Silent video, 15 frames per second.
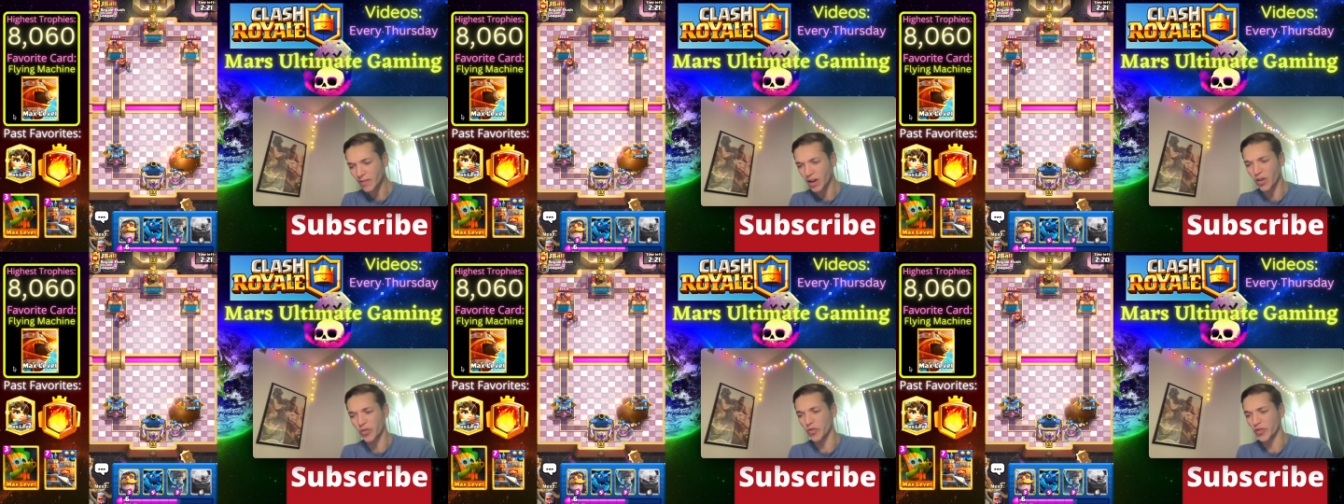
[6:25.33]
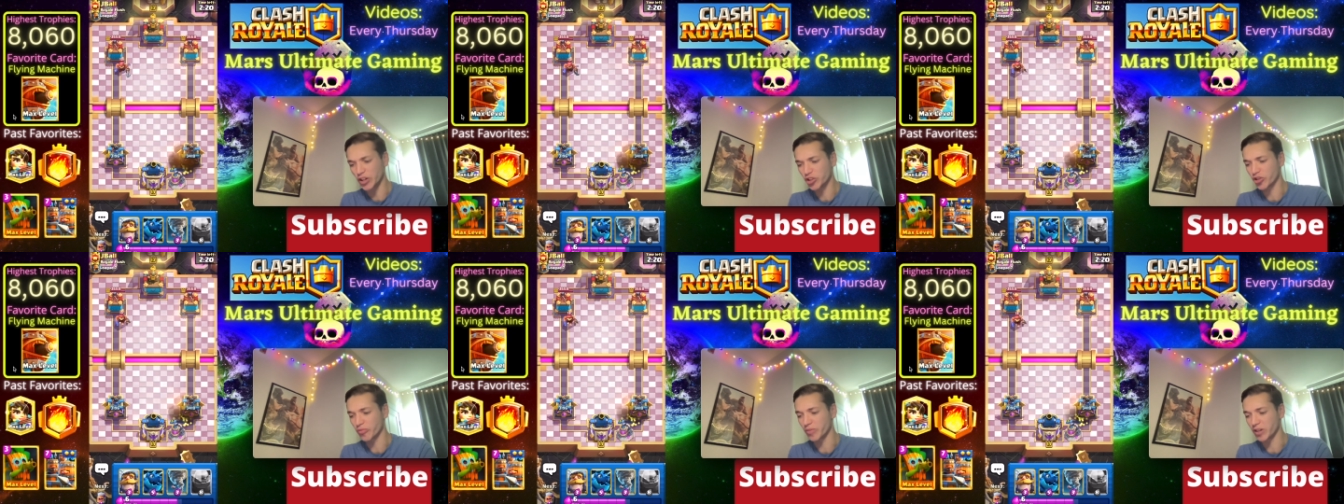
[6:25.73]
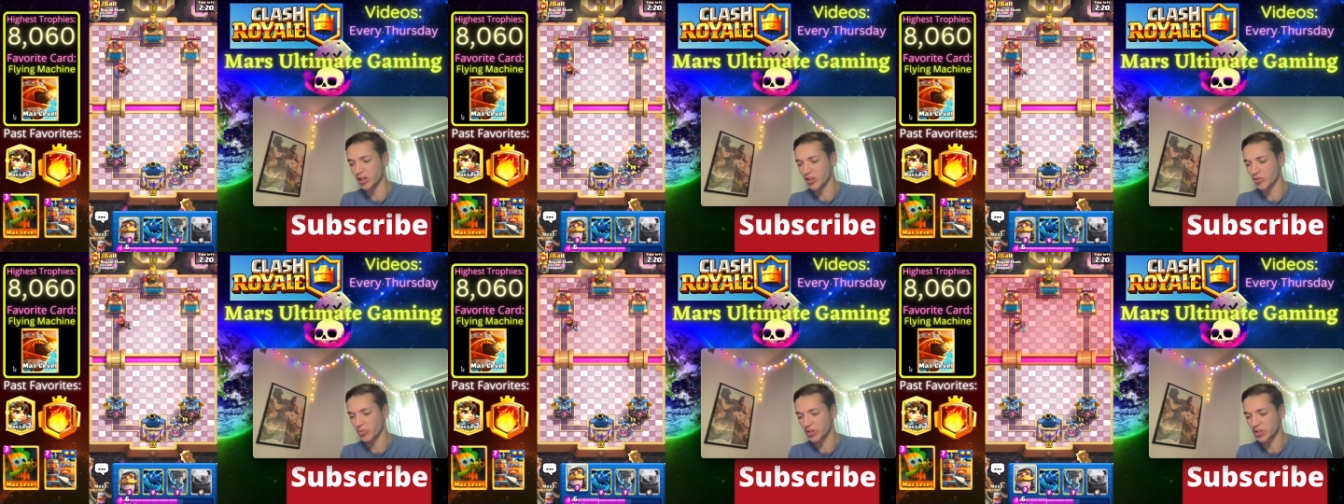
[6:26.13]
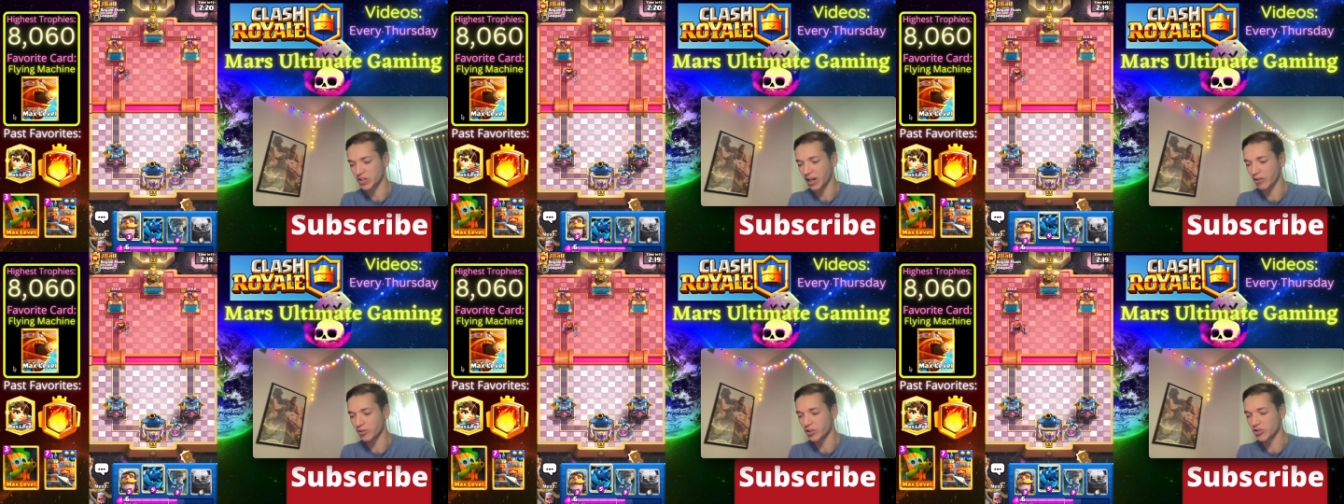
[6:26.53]
a Fisherman with
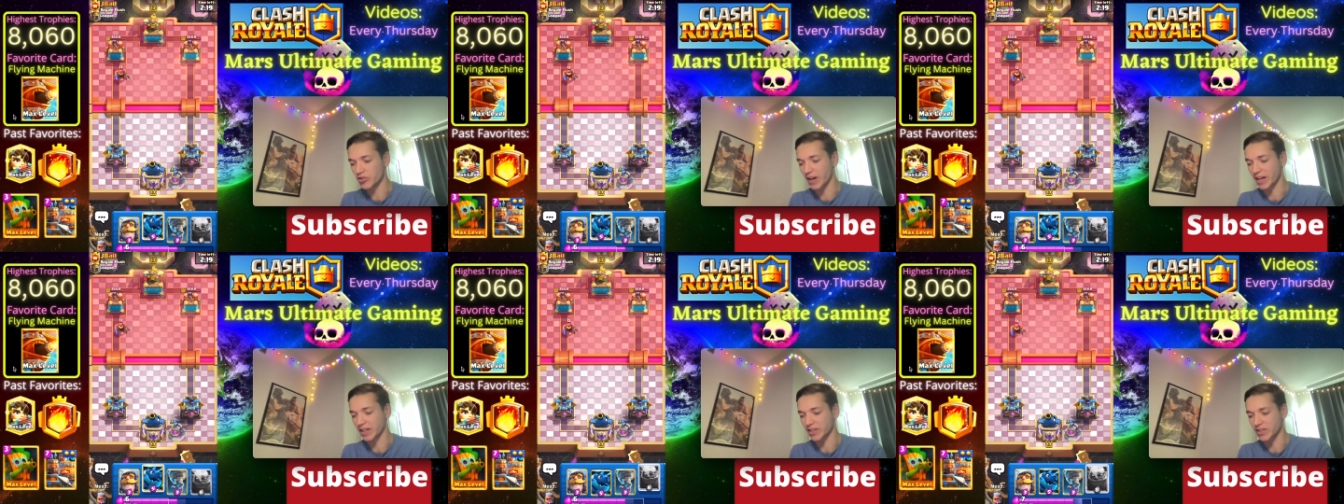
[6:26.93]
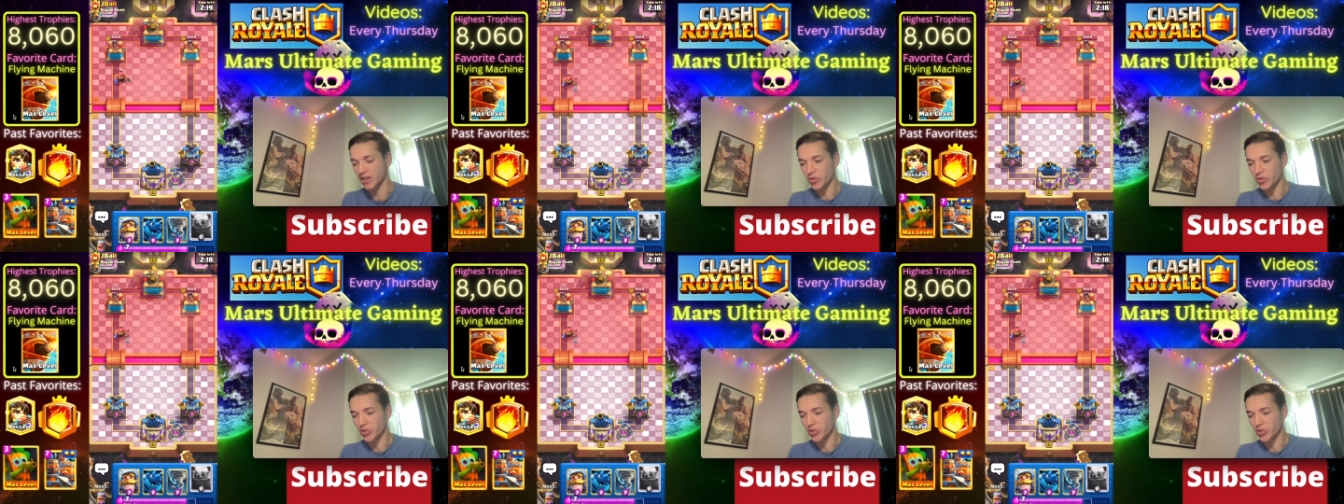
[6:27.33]
Skeleton Dragons.